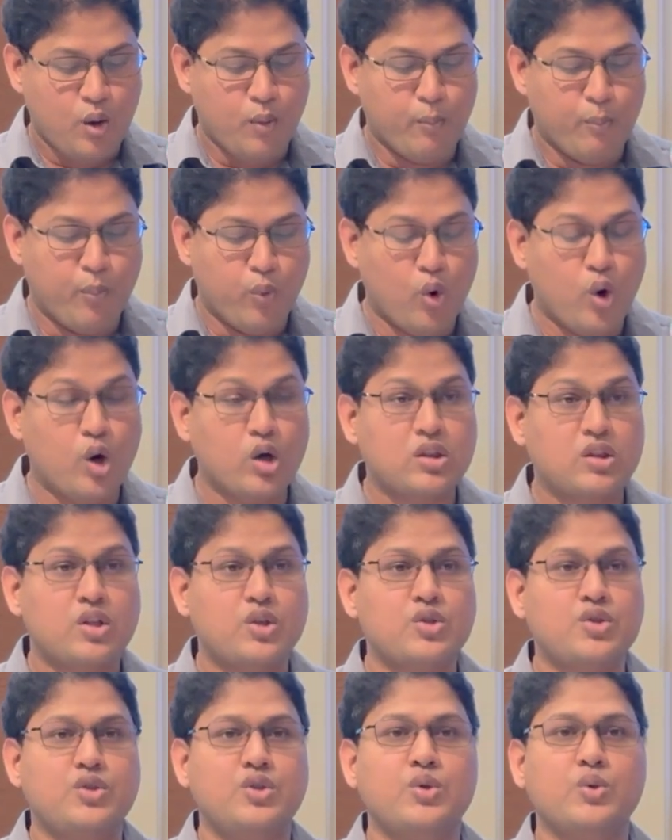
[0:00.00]

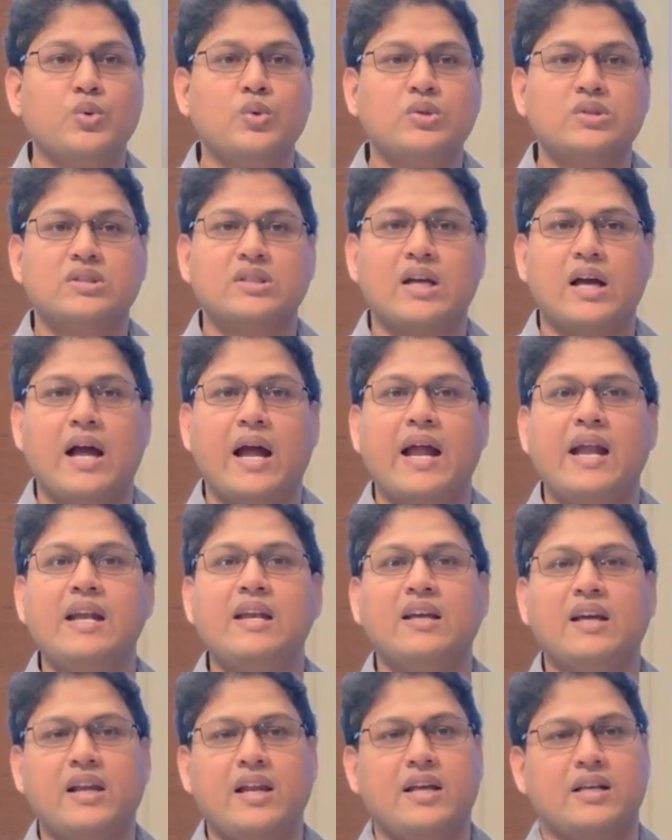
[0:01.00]
both Jews
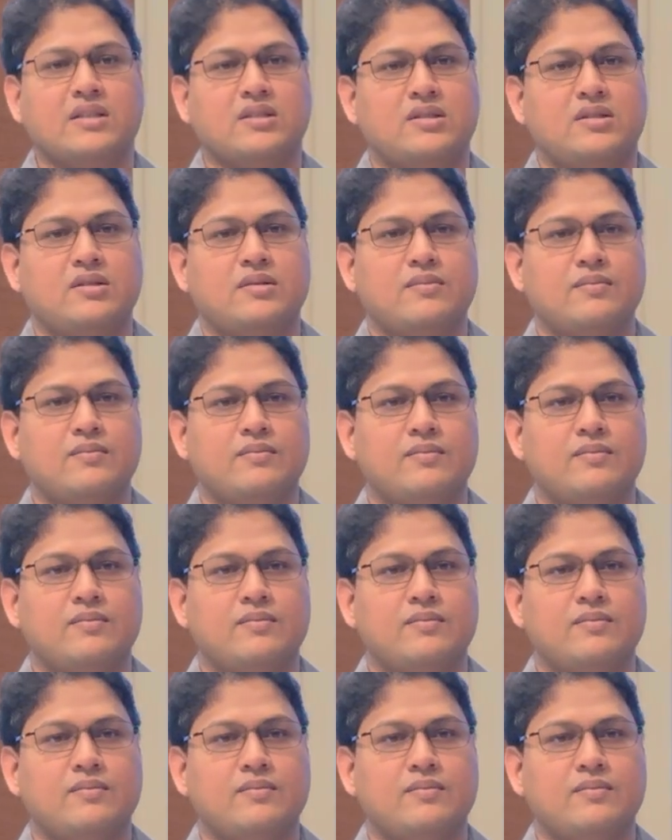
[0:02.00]
and Greeks.